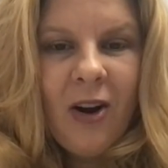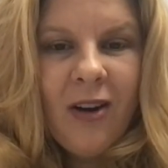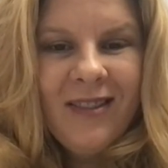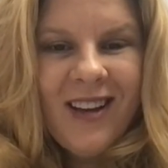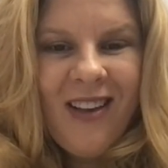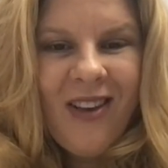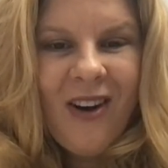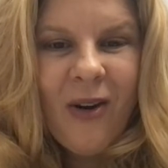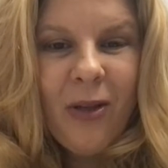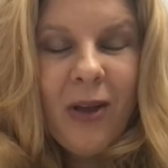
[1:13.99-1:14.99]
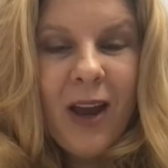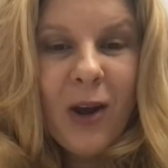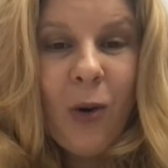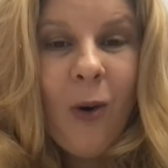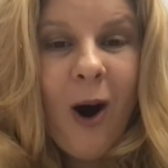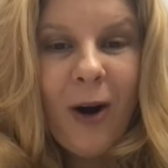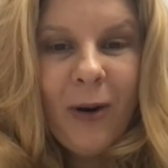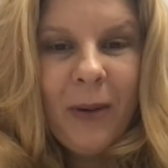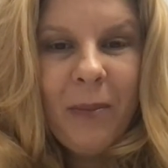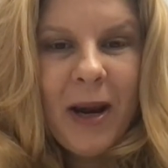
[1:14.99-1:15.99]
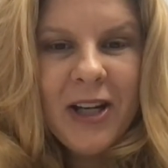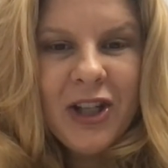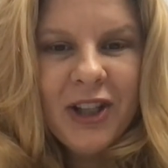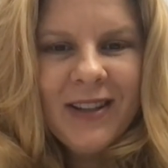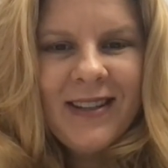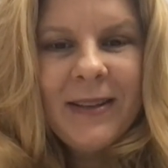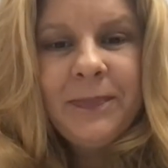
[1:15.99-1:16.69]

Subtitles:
on telehealth and acquiring patients.